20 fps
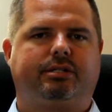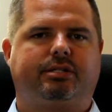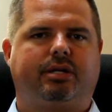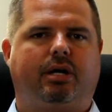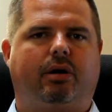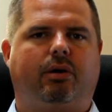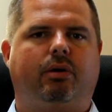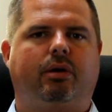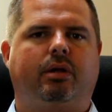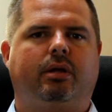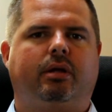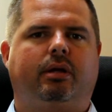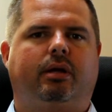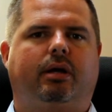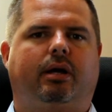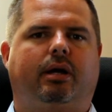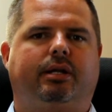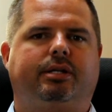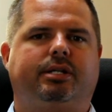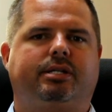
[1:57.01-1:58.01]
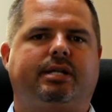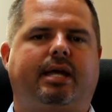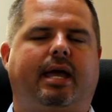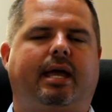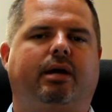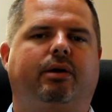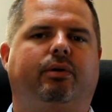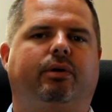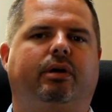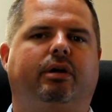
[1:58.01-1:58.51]
So uh, just
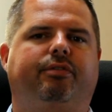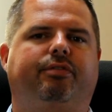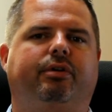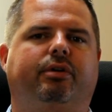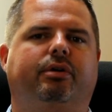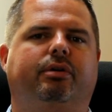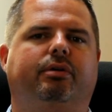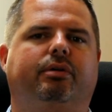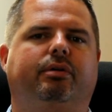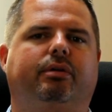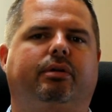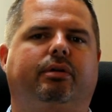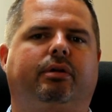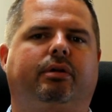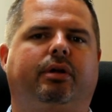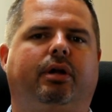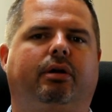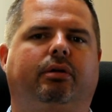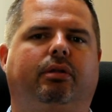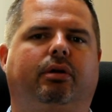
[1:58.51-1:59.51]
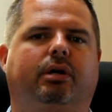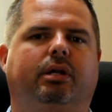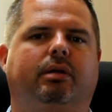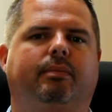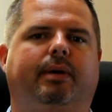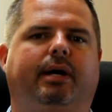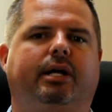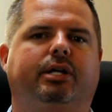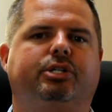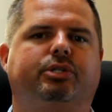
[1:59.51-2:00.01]
hang on if you're, you know, looking to
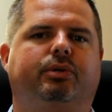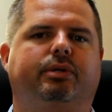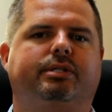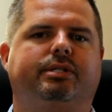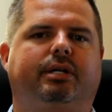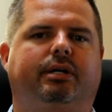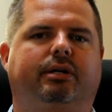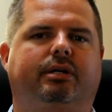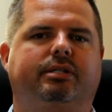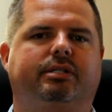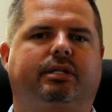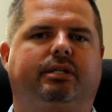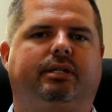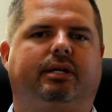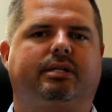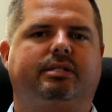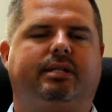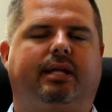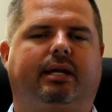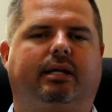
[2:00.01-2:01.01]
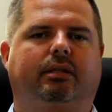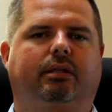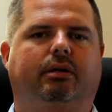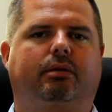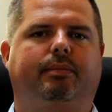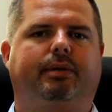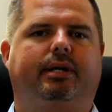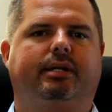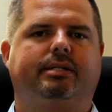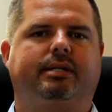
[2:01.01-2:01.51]
buy a short sale because it does take a
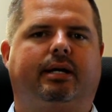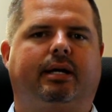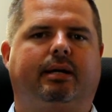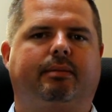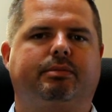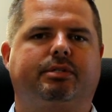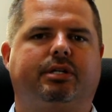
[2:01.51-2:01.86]
little bit of time.